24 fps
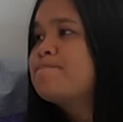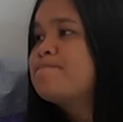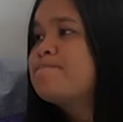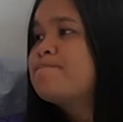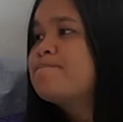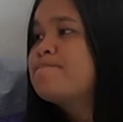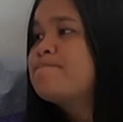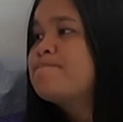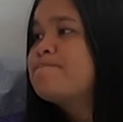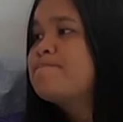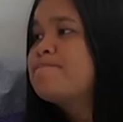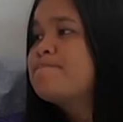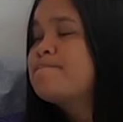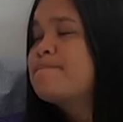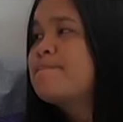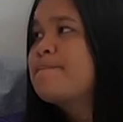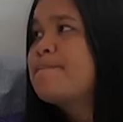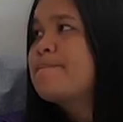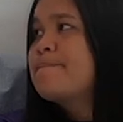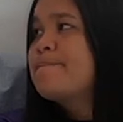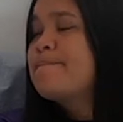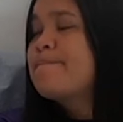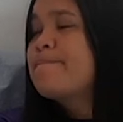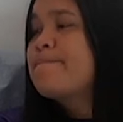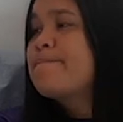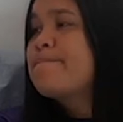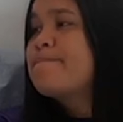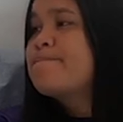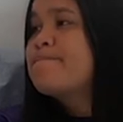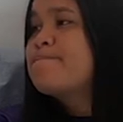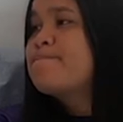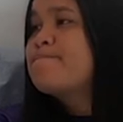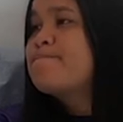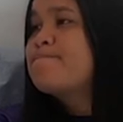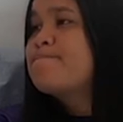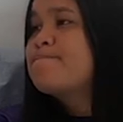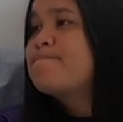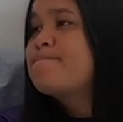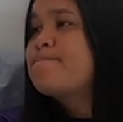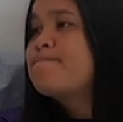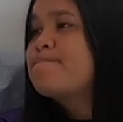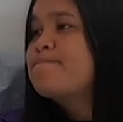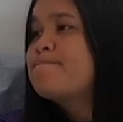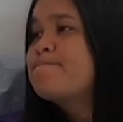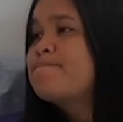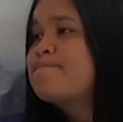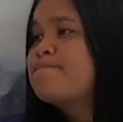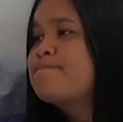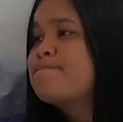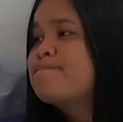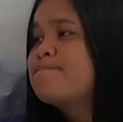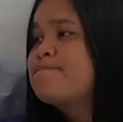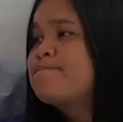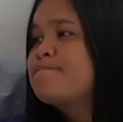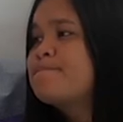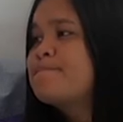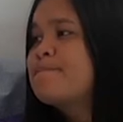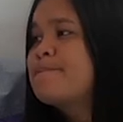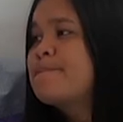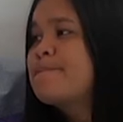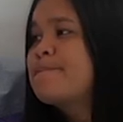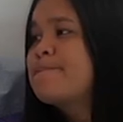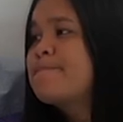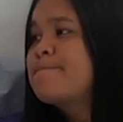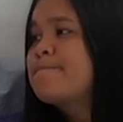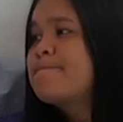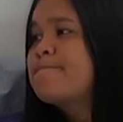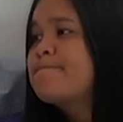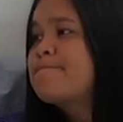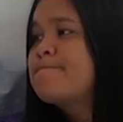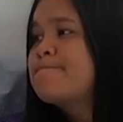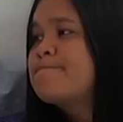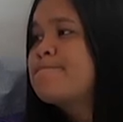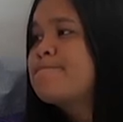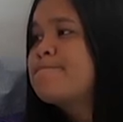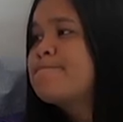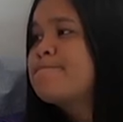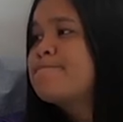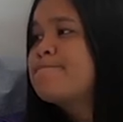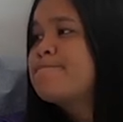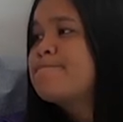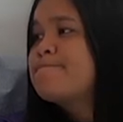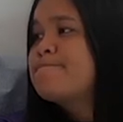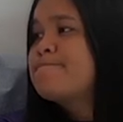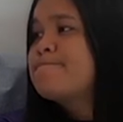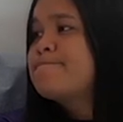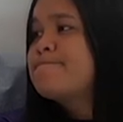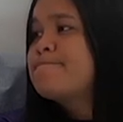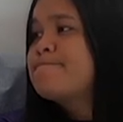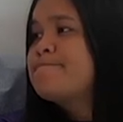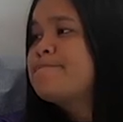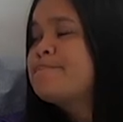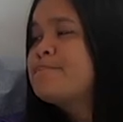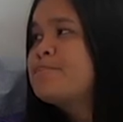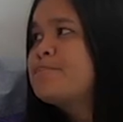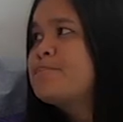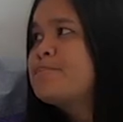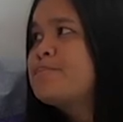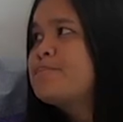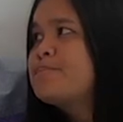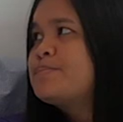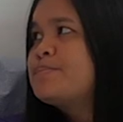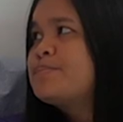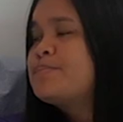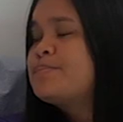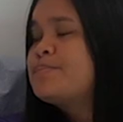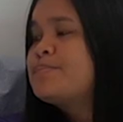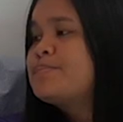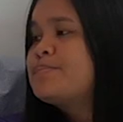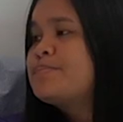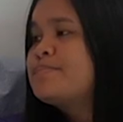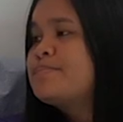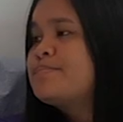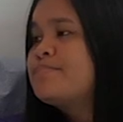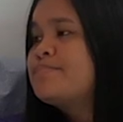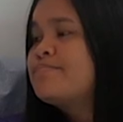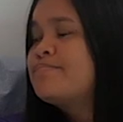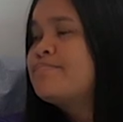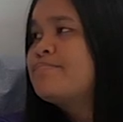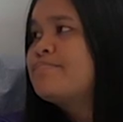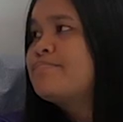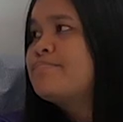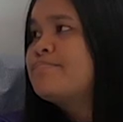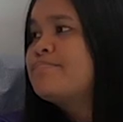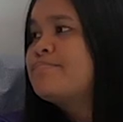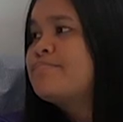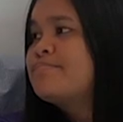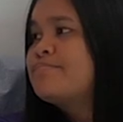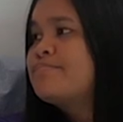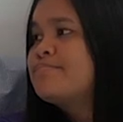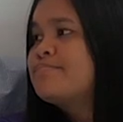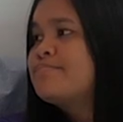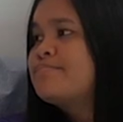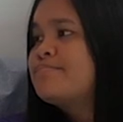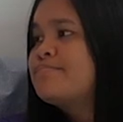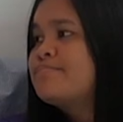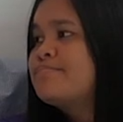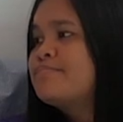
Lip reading: [no speech]